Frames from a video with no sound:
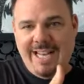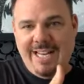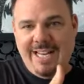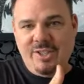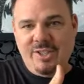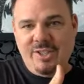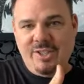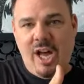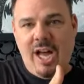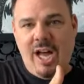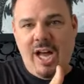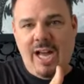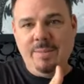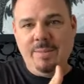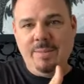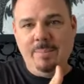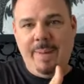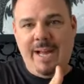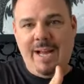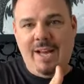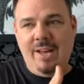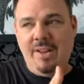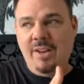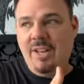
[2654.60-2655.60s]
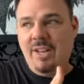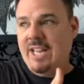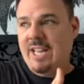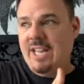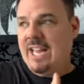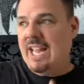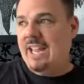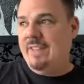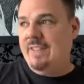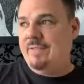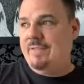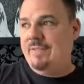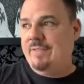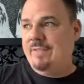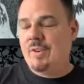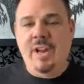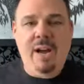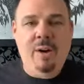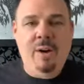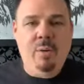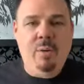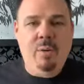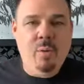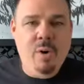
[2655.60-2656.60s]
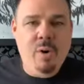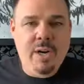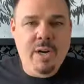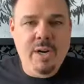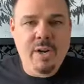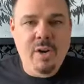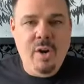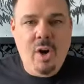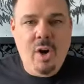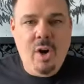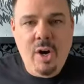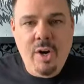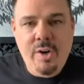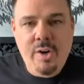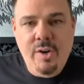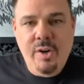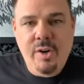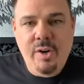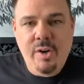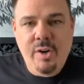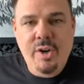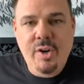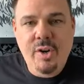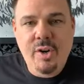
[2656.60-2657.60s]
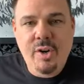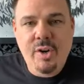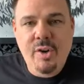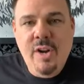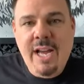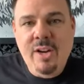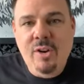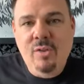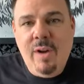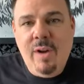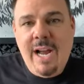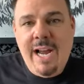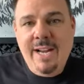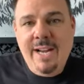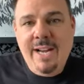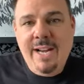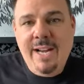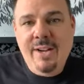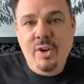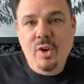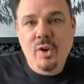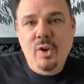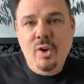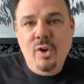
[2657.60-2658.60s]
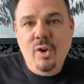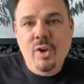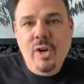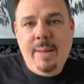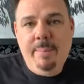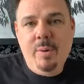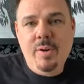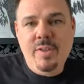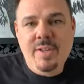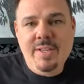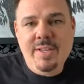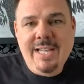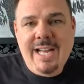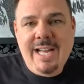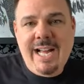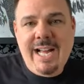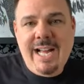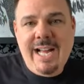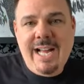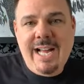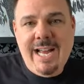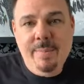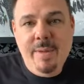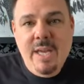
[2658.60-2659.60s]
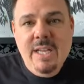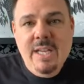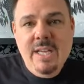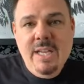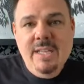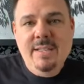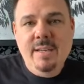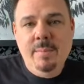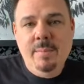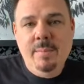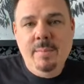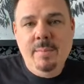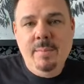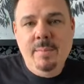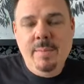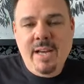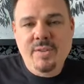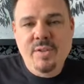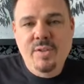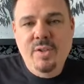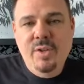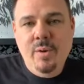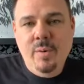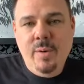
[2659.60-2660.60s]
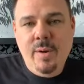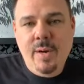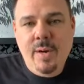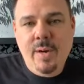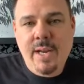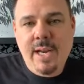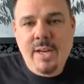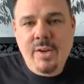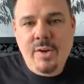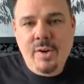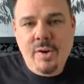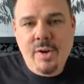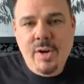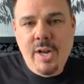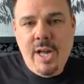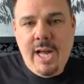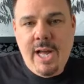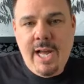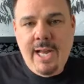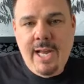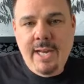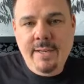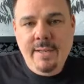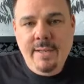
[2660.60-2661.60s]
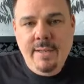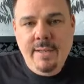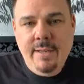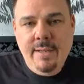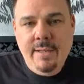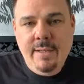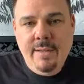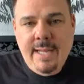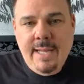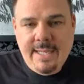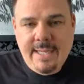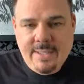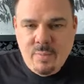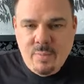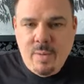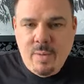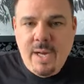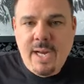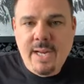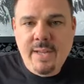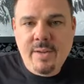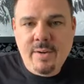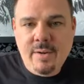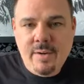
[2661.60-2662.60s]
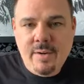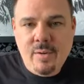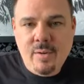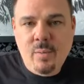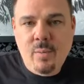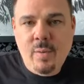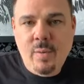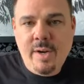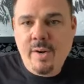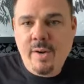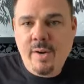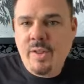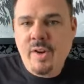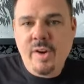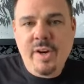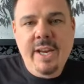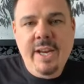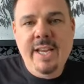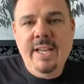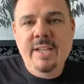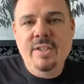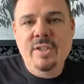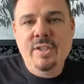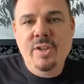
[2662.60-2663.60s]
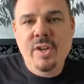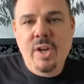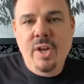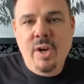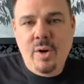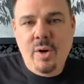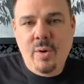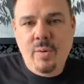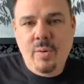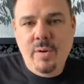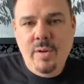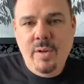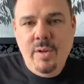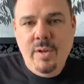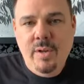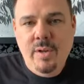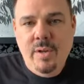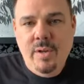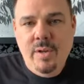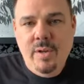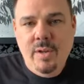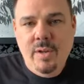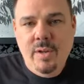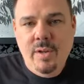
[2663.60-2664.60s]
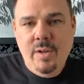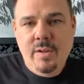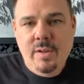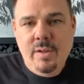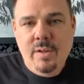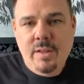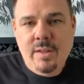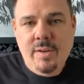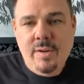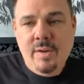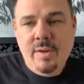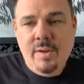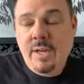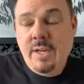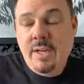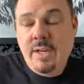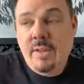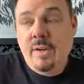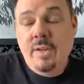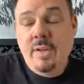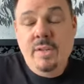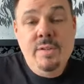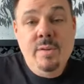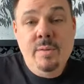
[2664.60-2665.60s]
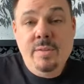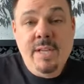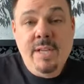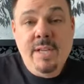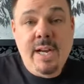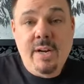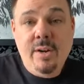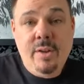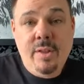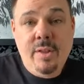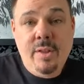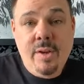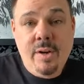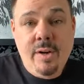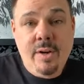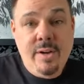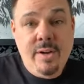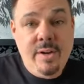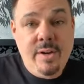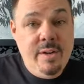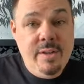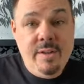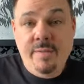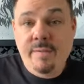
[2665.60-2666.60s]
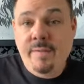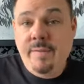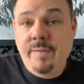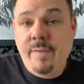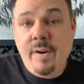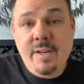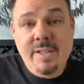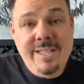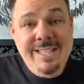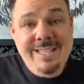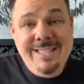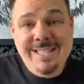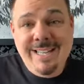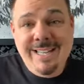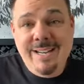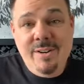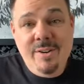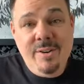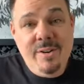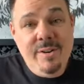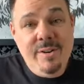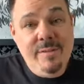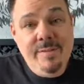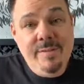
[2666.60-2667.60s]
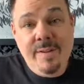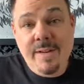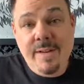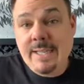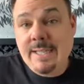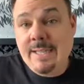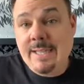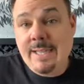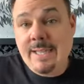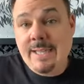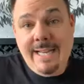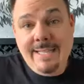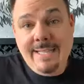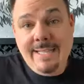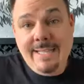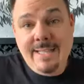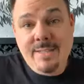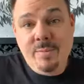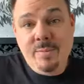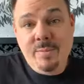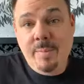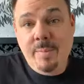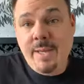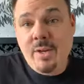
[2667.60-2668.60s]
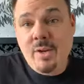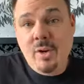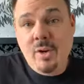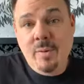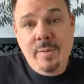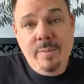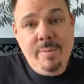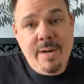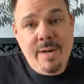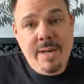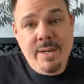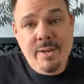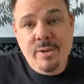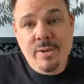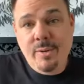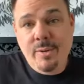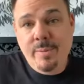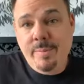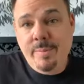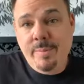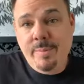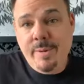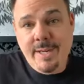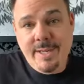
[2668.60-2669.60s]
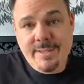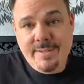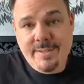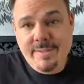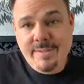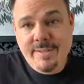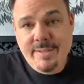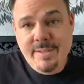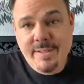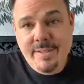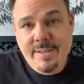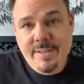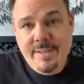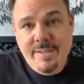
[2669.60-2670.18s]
And he talked about, if you're not working harder, or you're not grinding, you're not putting the time, somebody else is doing it and you're not, that's why they're the winner. There is no, there, there is no second or third. You're either first, he said, or you're fucking last. That's what made Kobe Bryant, Kobe Bryant.